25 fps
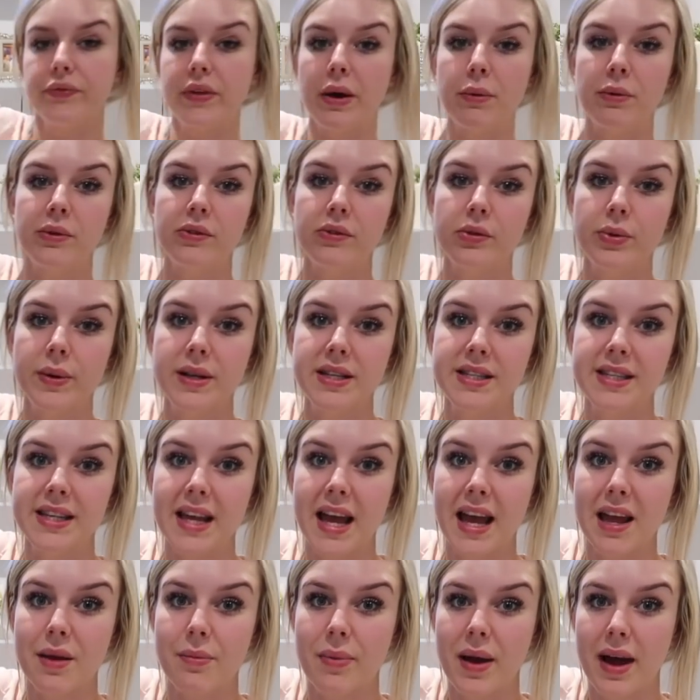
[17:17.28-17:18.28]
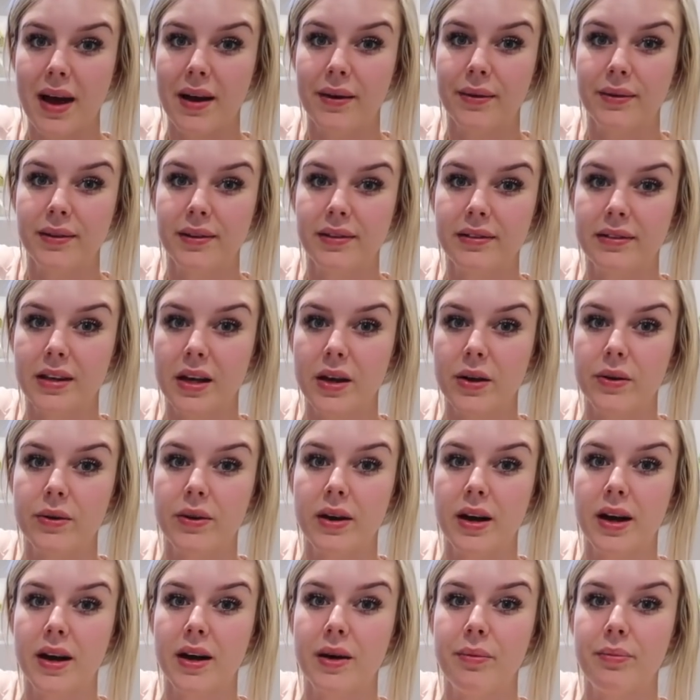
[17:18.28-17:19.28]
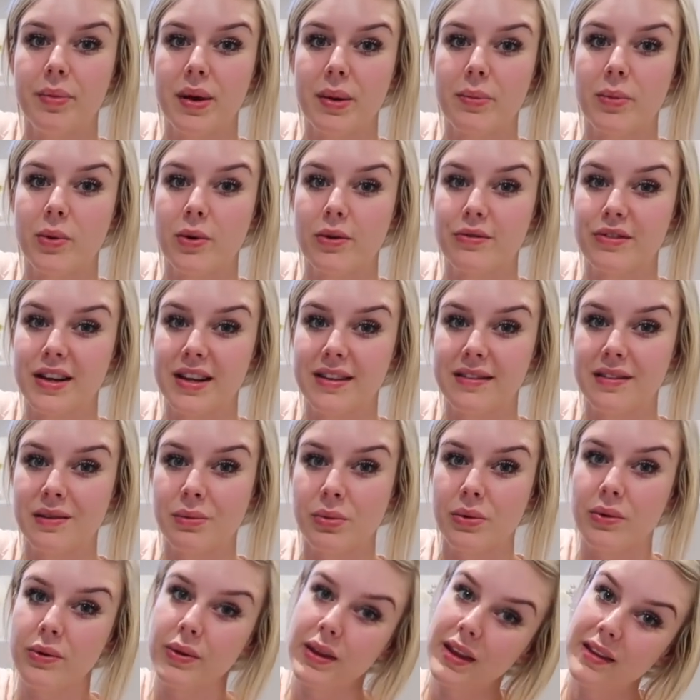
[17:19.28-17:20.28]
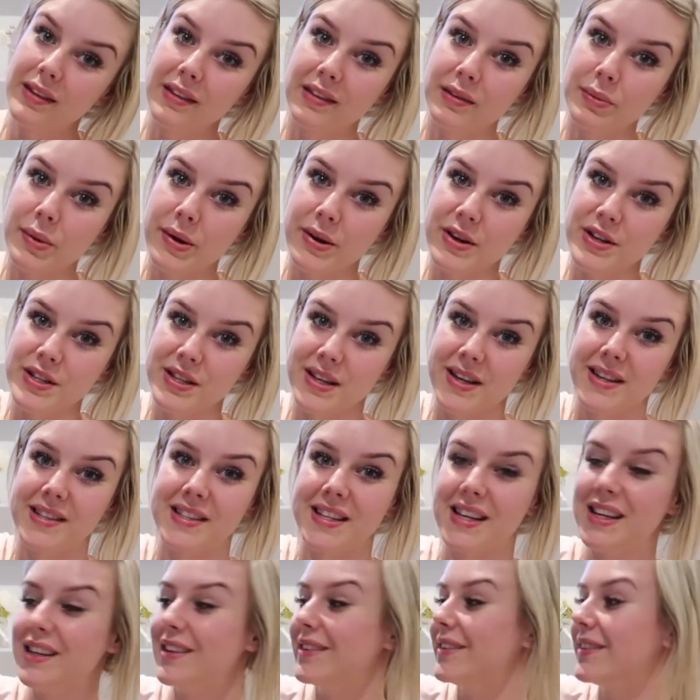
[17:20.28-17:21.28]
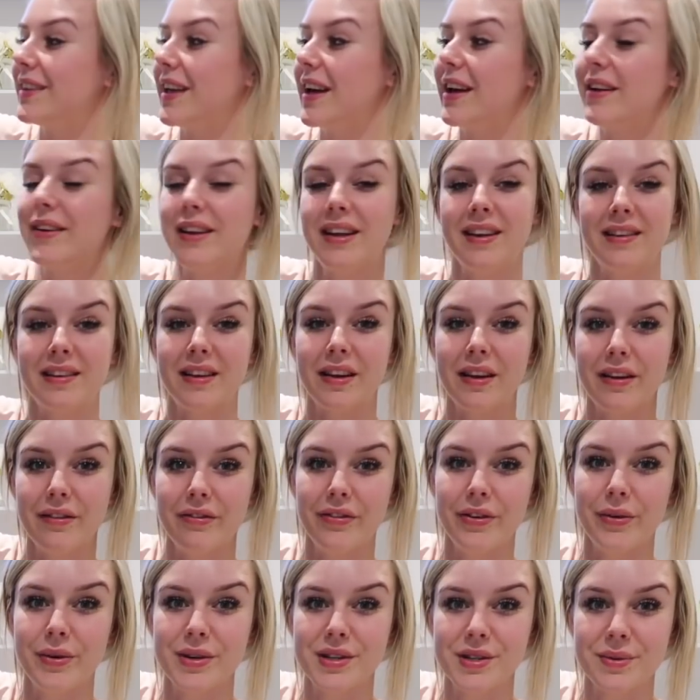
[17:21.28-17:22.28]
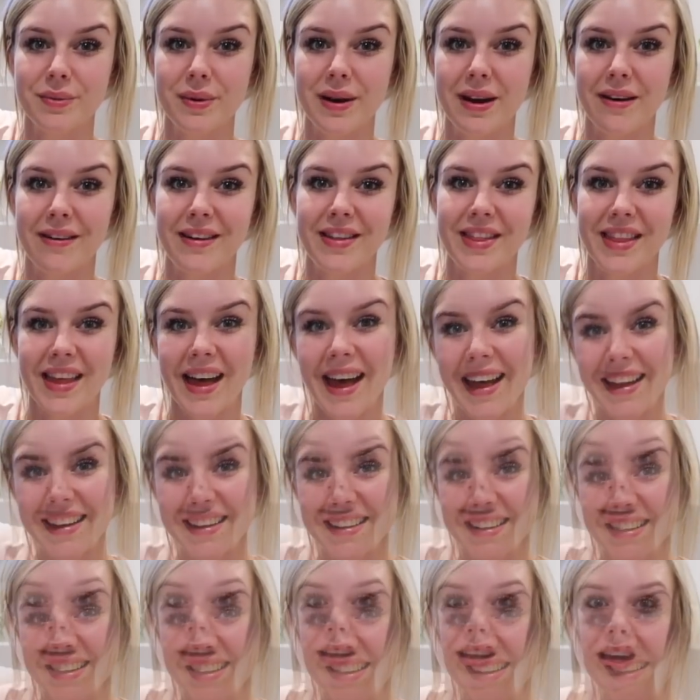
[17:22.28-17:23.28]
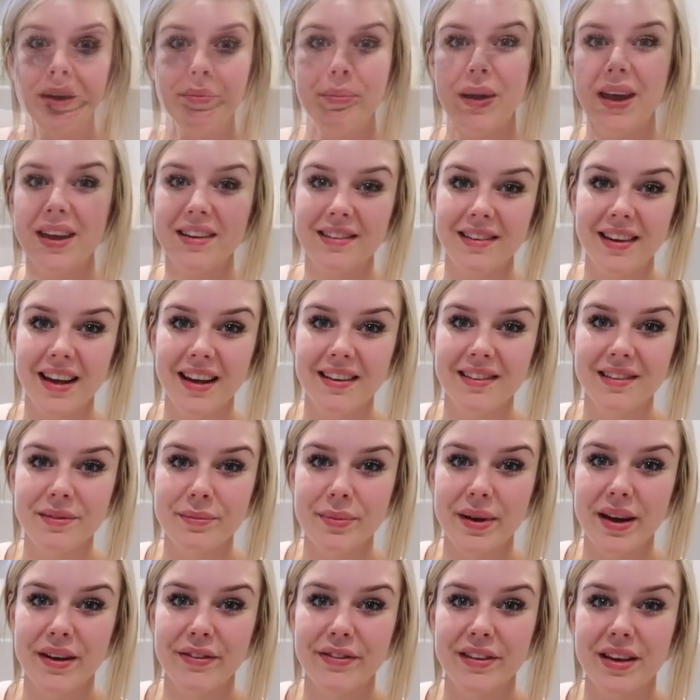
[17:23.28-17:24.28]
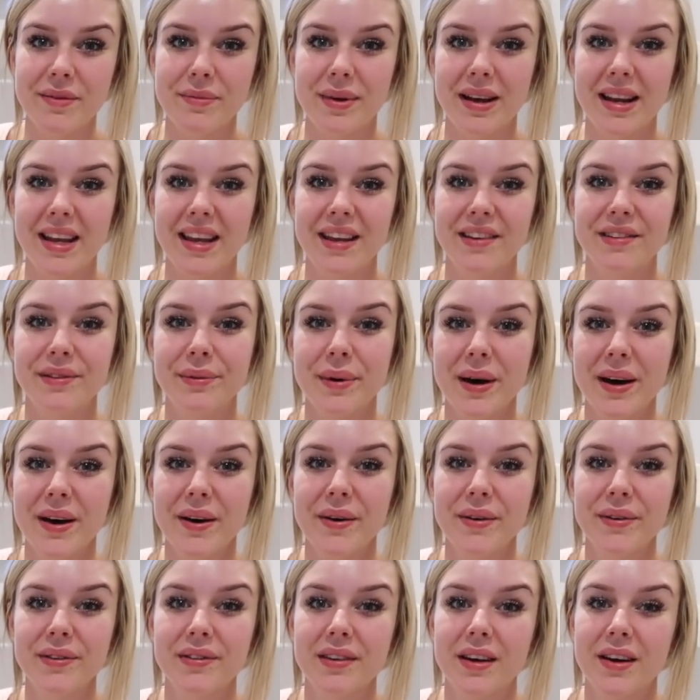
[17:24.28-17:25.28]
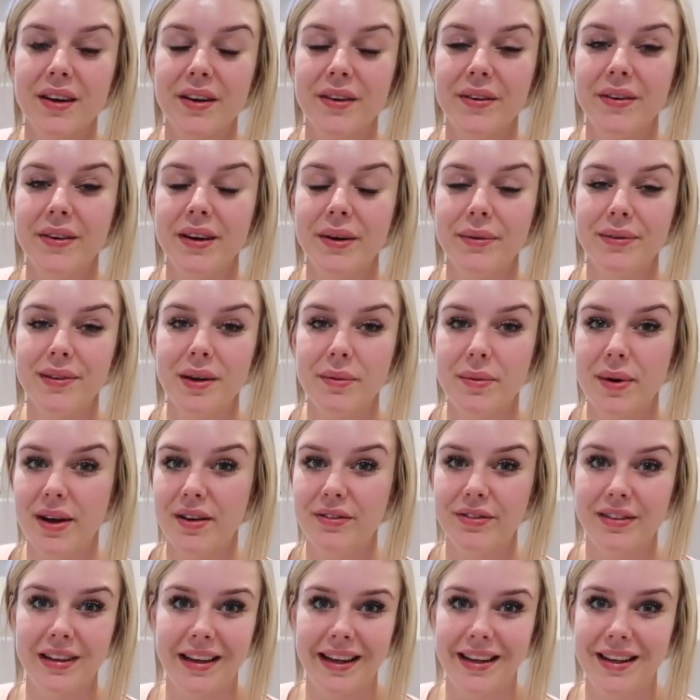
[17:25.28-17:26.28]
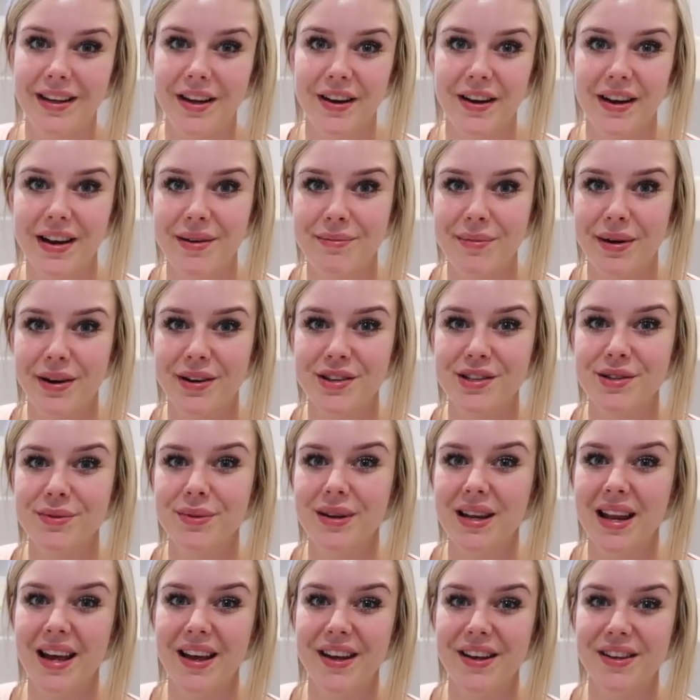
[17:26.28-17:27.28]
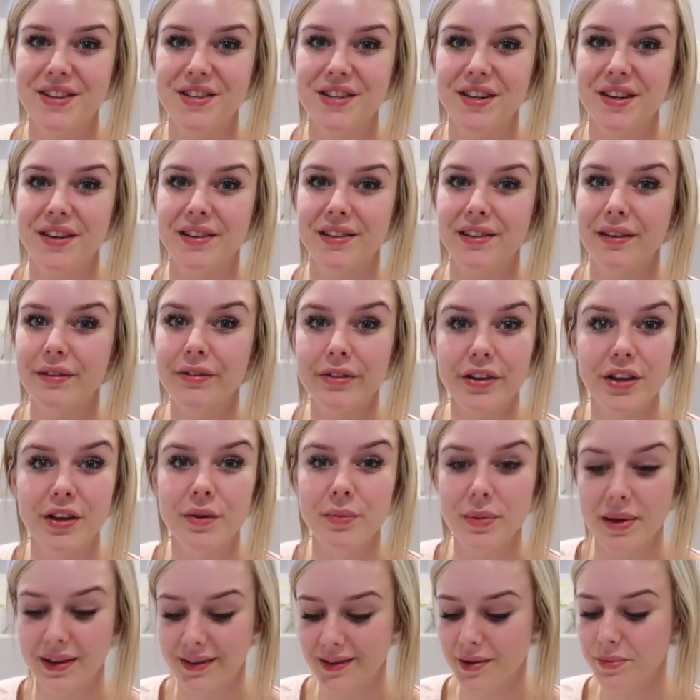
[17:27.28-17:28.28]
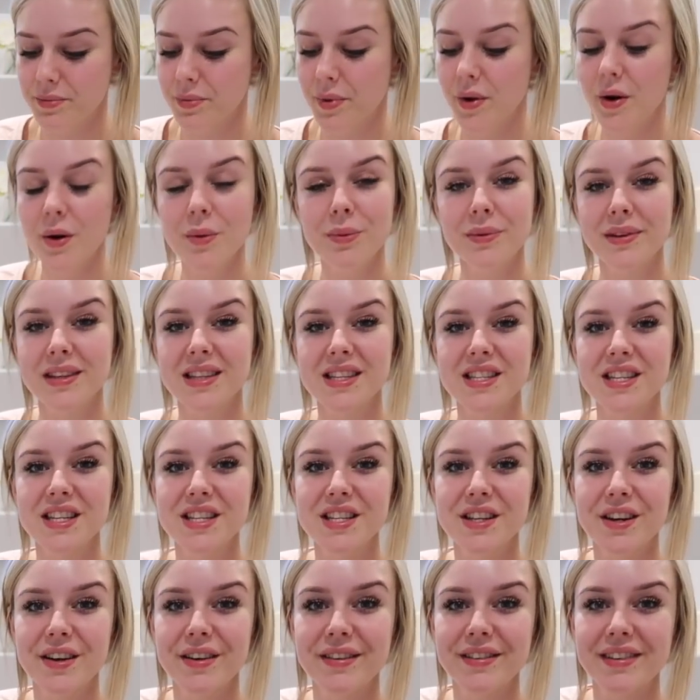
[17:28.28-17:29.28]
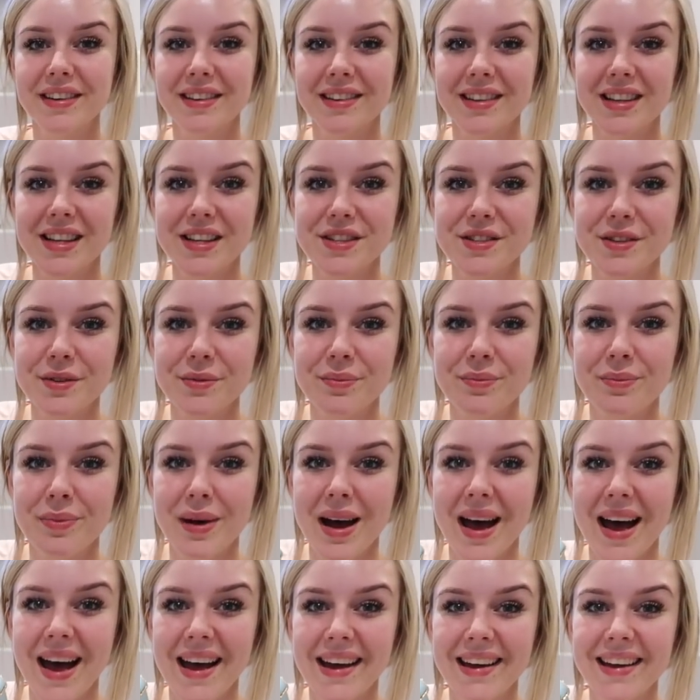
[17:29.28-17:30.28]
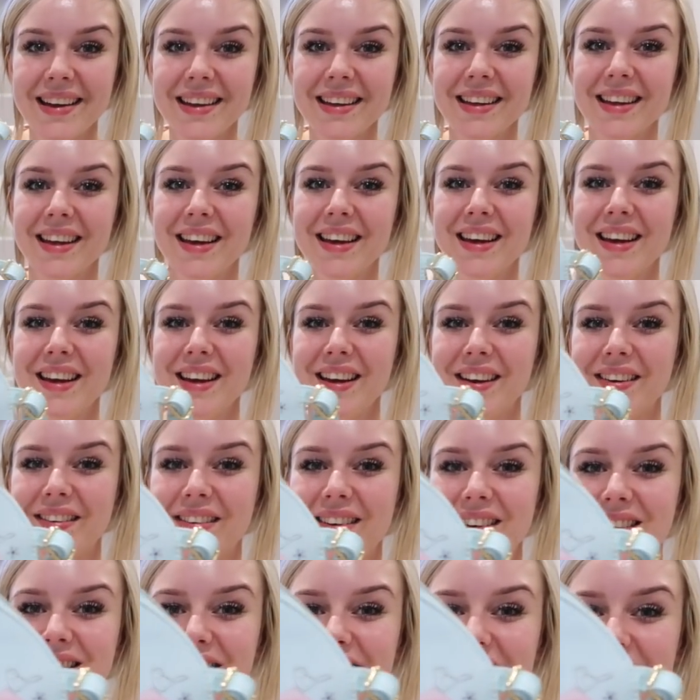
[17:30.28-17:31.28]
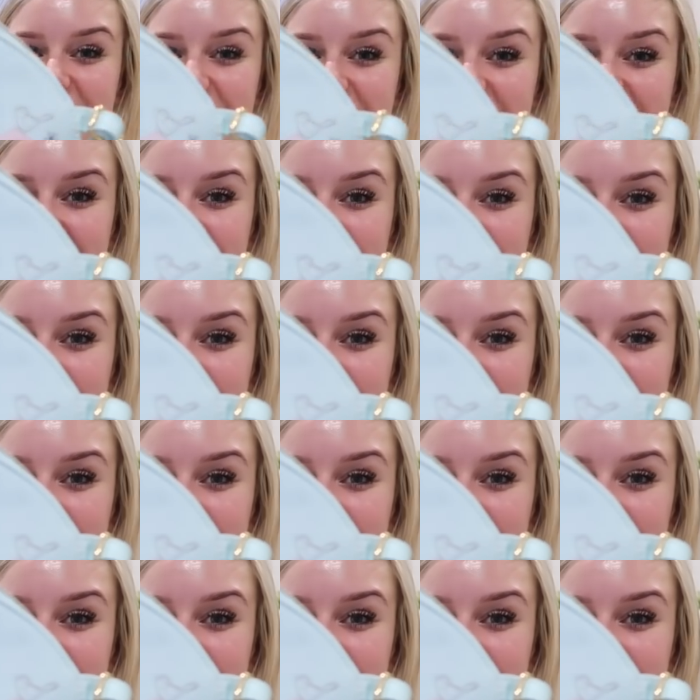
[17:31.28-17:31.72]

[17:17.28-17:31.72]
£28, so a bit more reasonable than the Spirit jerseys, and he's looking forward to wearing that. Now Paisley has some birthday money as well, so it was her birthday in early March, we let her choose a few bits and bobs, and she chose this little bag, which is